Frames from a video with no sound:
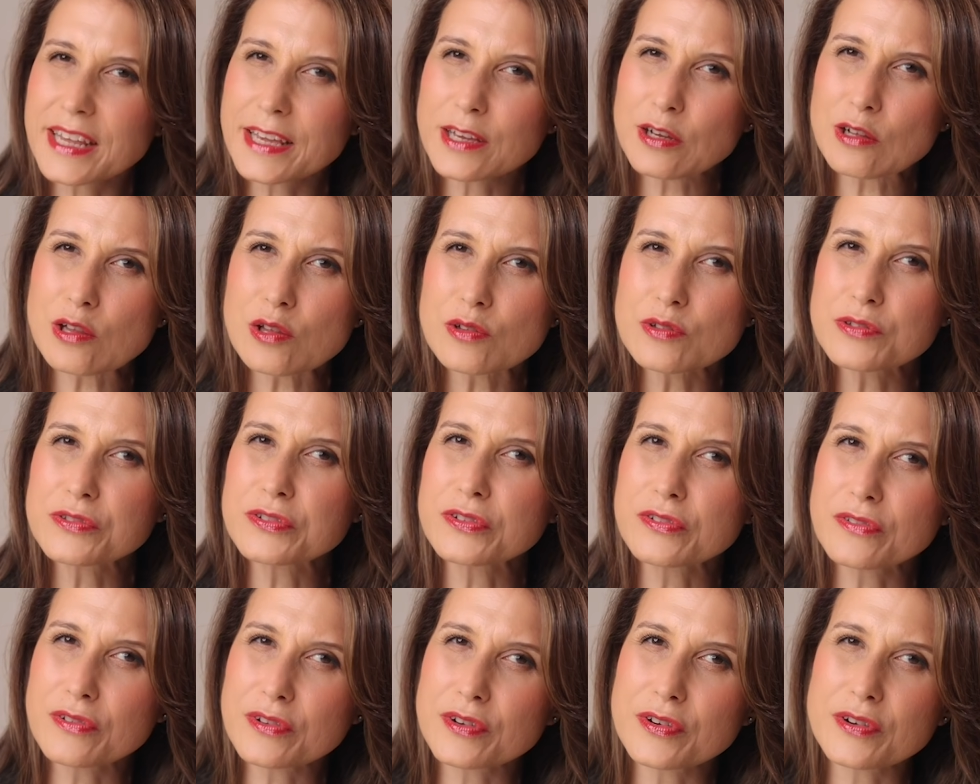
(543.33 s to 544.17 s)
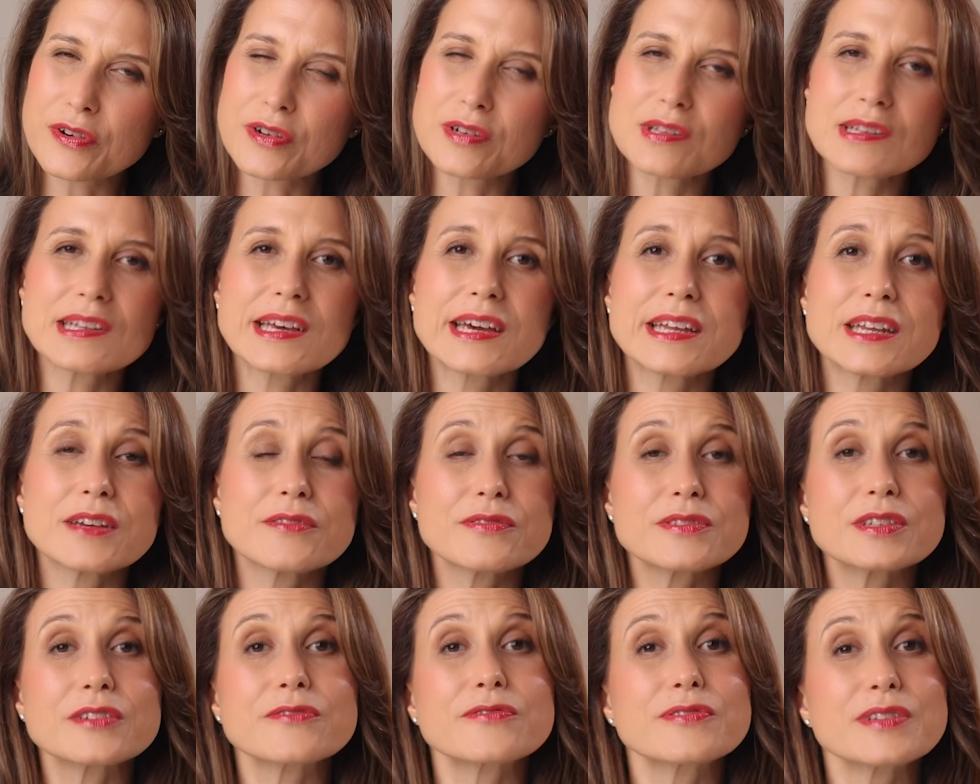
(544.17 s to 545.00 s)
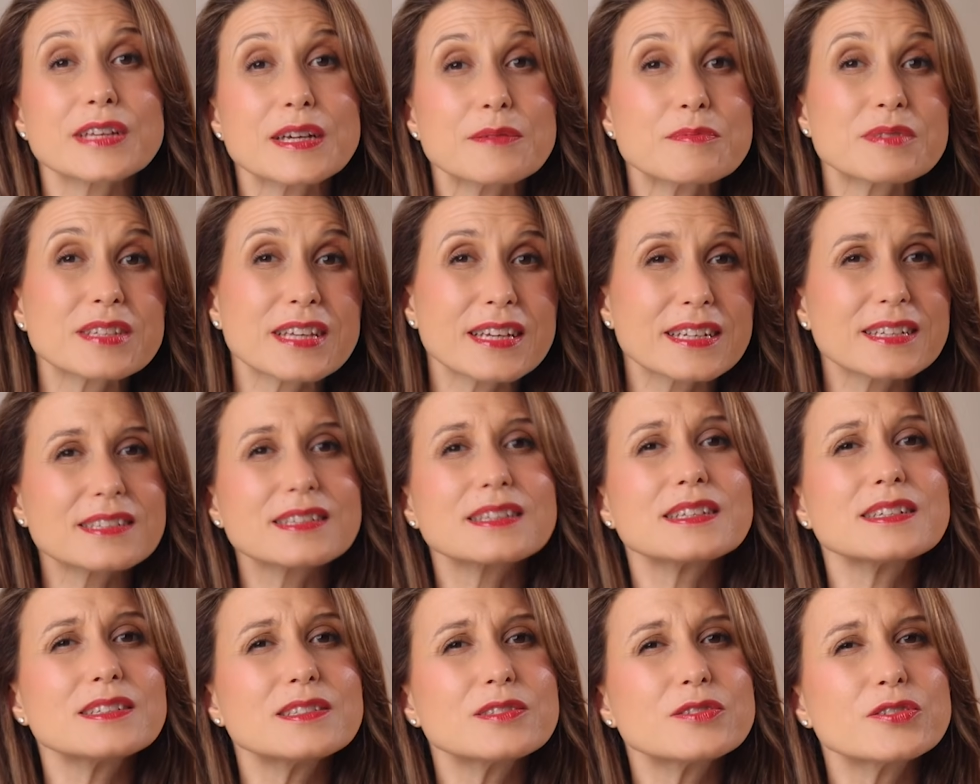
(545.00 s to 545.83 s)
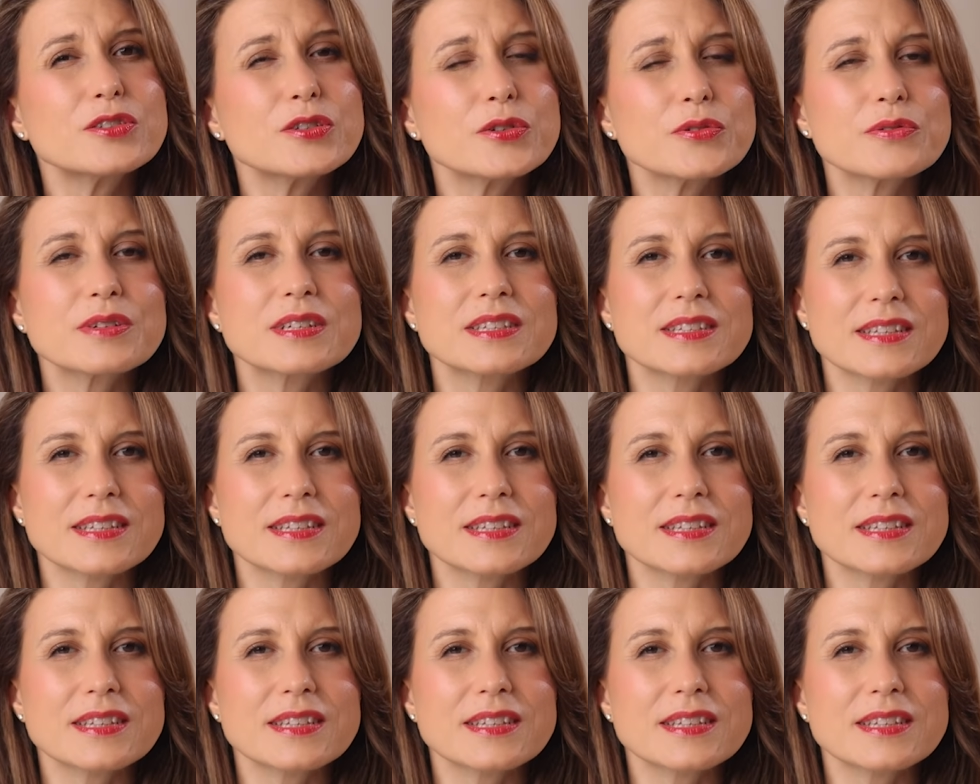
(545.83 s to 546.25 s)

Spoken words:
stay close to the grill, and if the flames get a little too